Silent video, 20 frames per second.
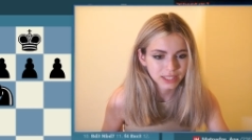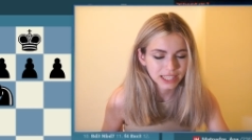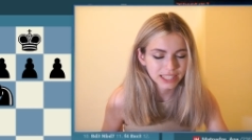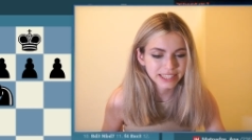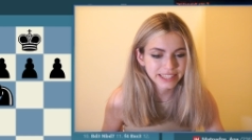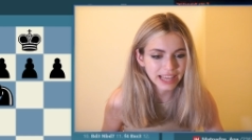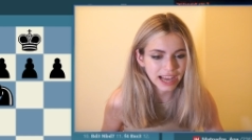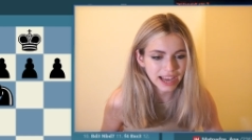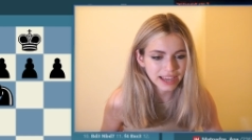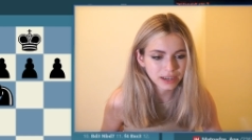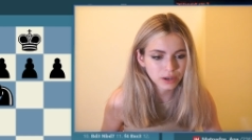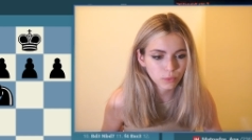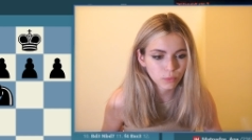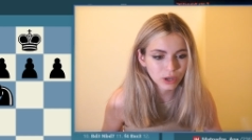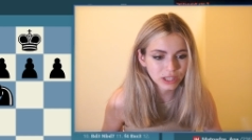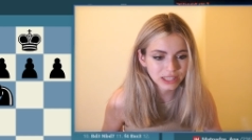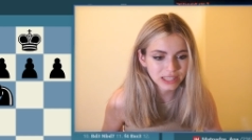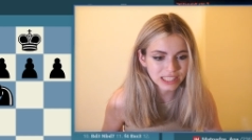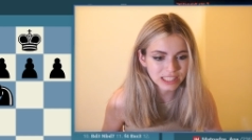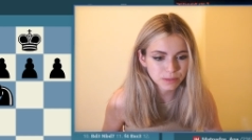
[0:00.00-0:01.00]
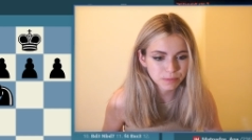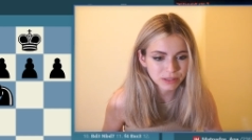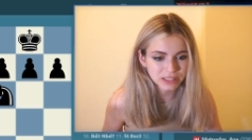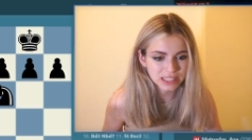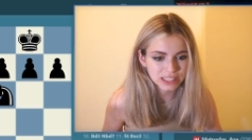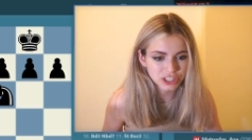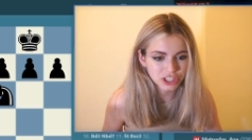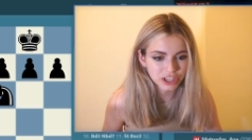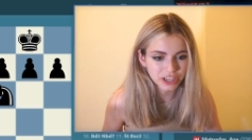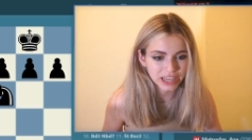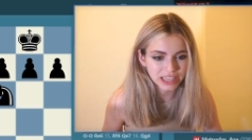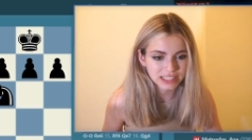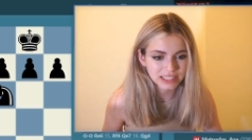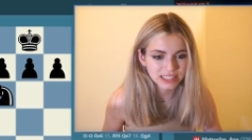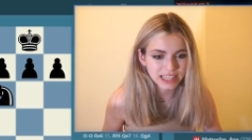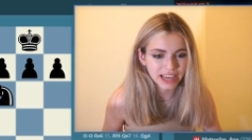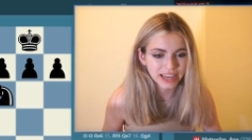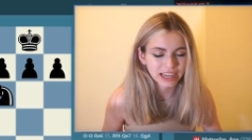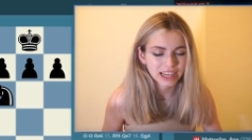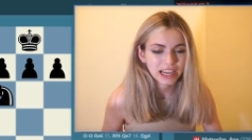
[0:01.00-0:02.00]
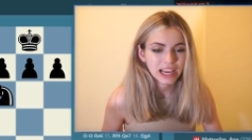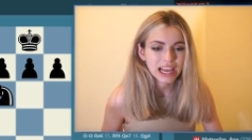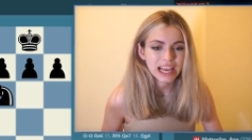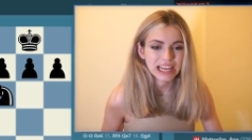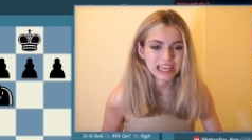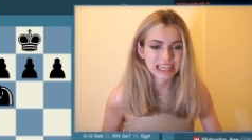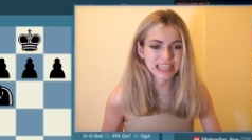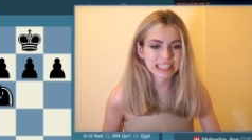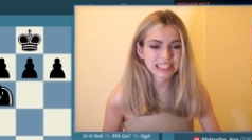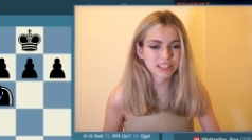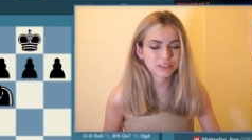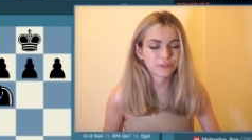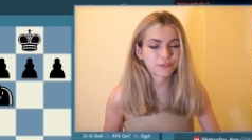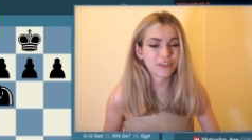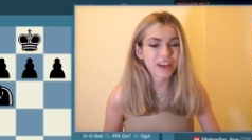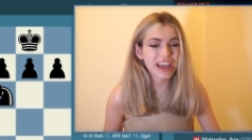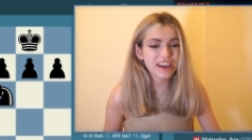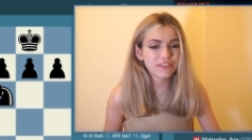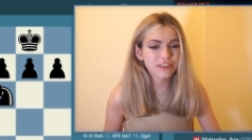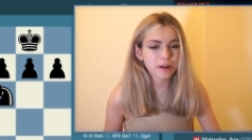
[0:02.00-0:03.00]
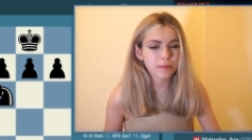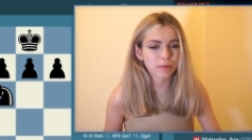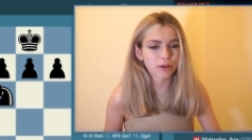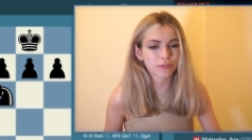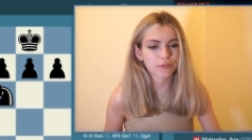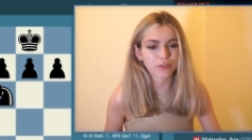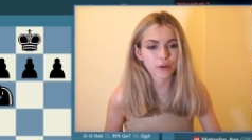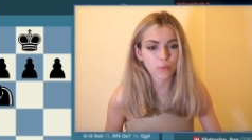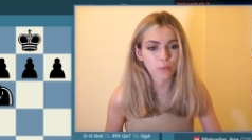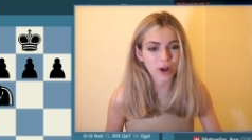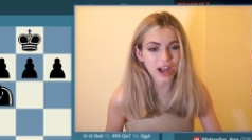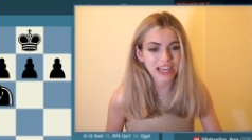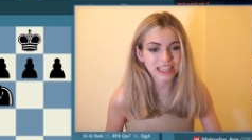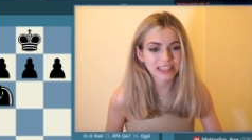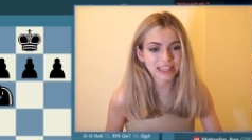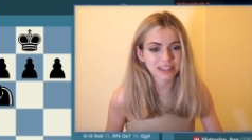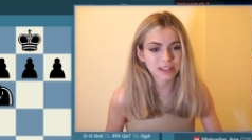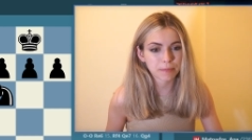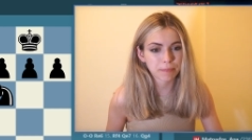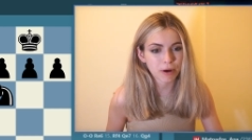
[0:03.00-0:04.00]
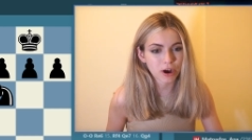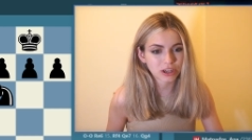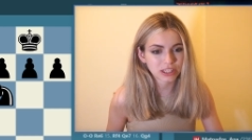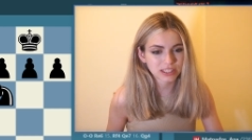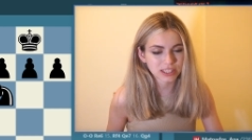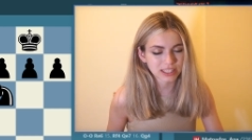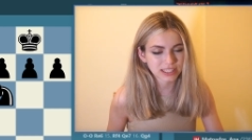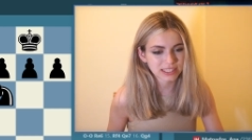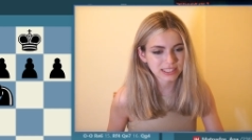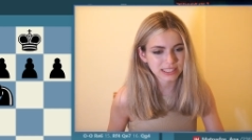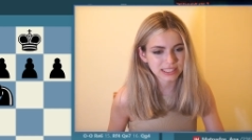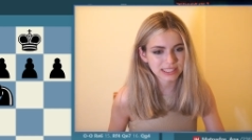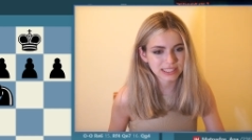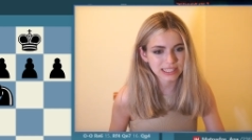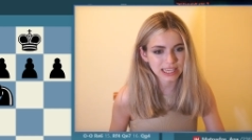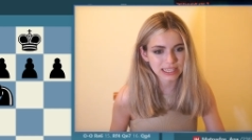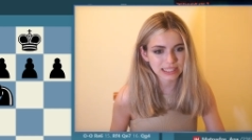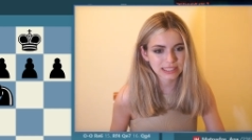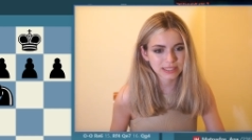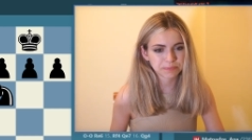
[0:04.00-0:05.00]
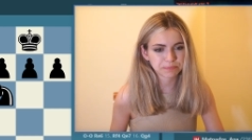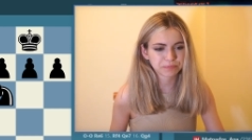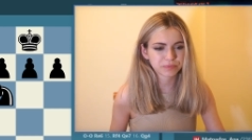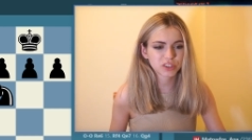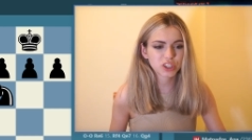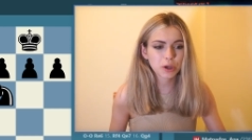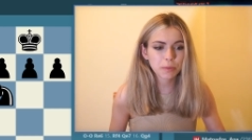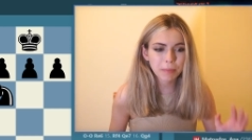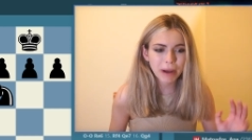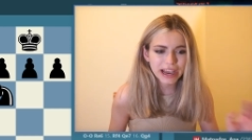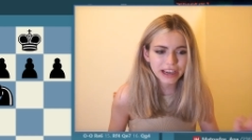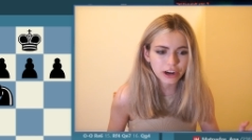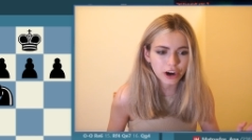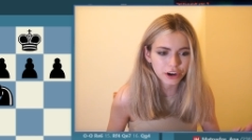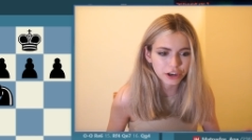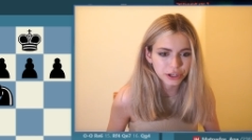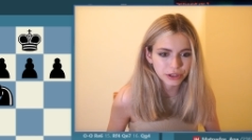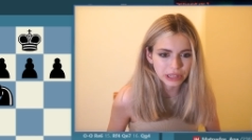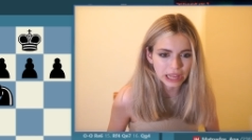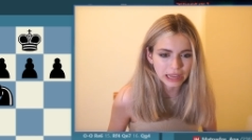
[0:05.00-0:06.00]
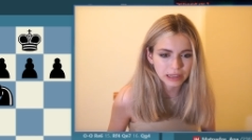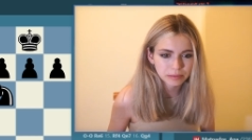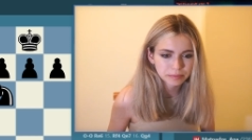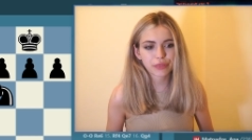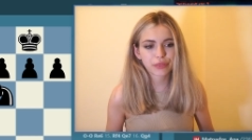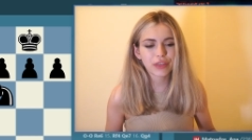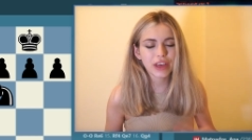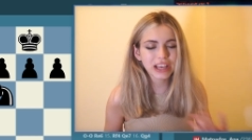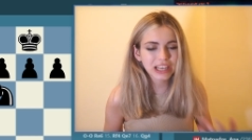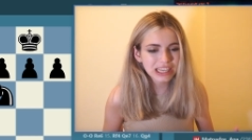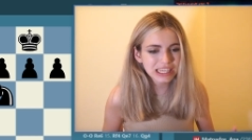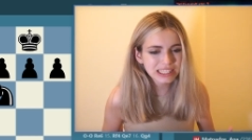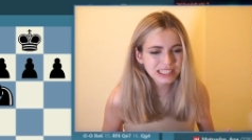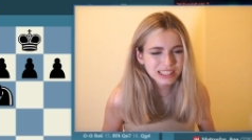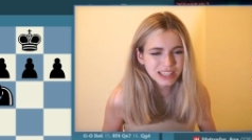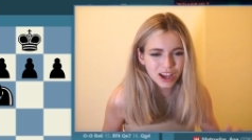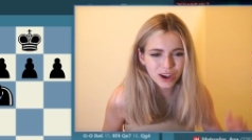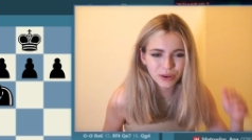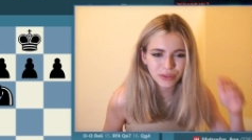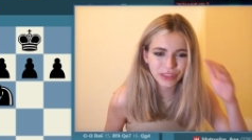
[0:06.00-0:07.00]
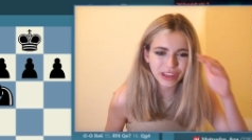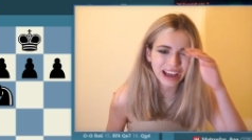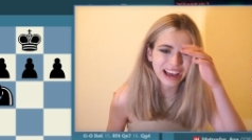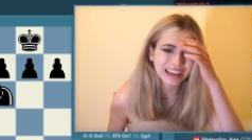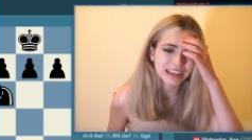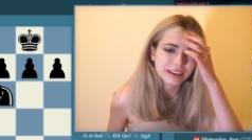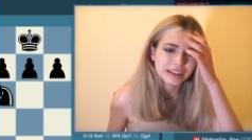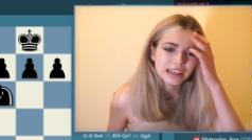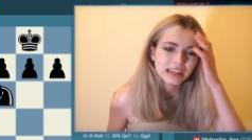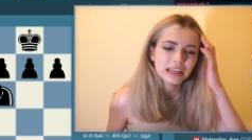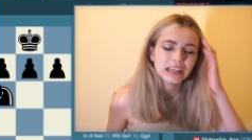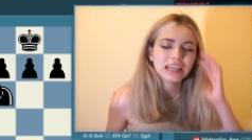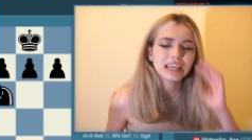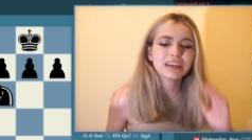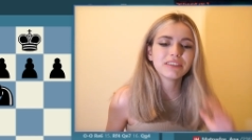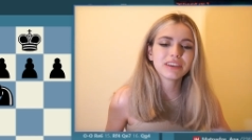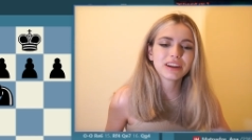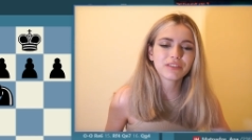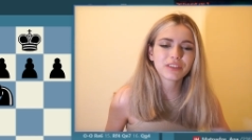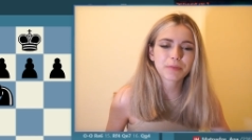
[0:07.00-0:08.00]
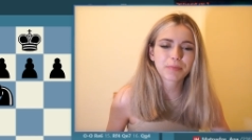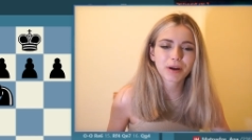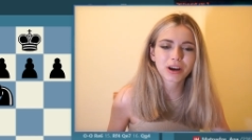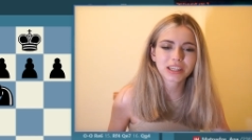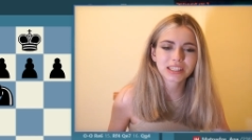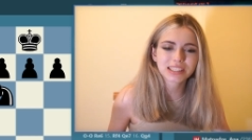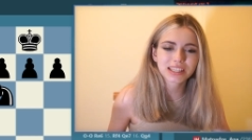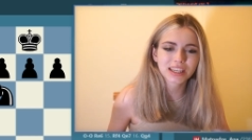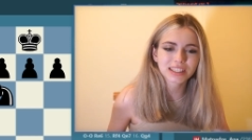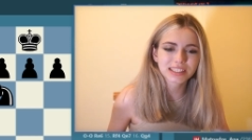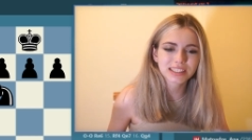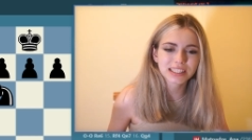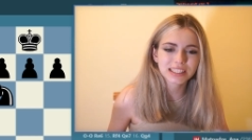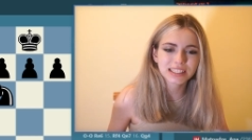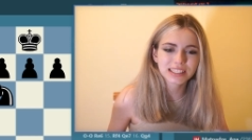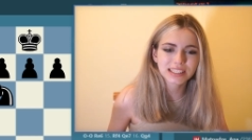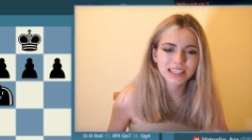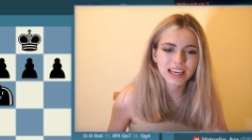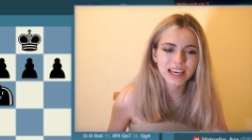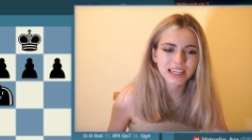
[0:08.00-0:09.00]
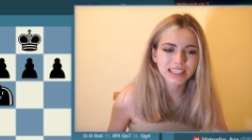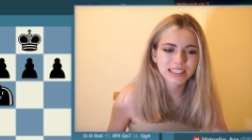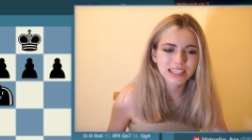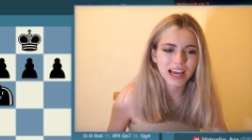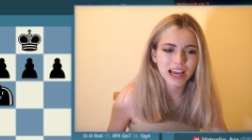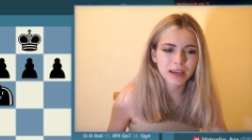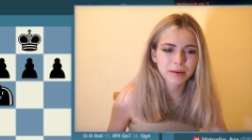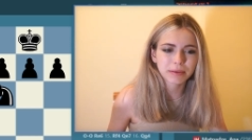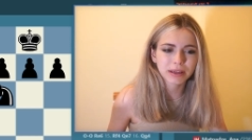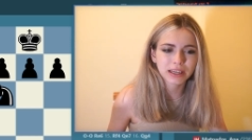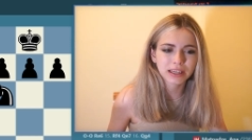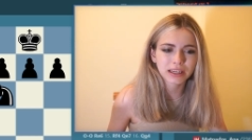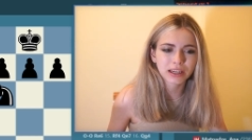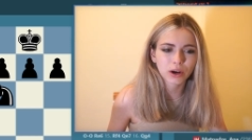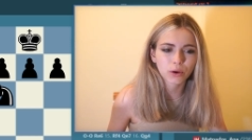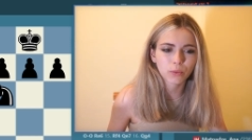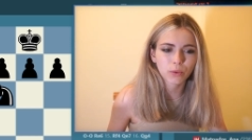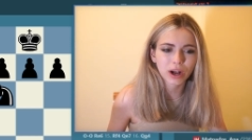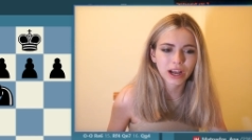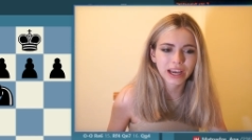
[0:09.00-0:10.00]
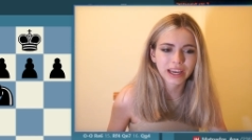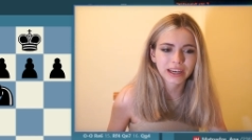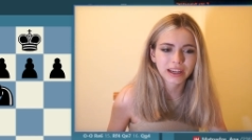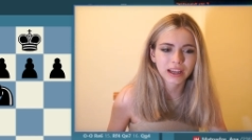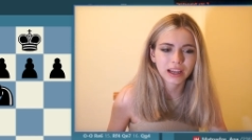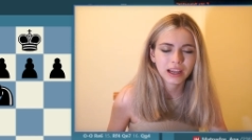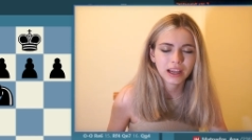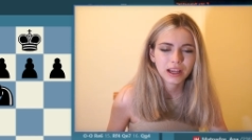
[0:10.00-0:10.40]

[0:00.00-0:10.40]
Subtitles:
than what this position is. That is favorable for white, that the pawn is on c6. You might argue that. Thing is, though, that even if the pawn is on c6, I mean, what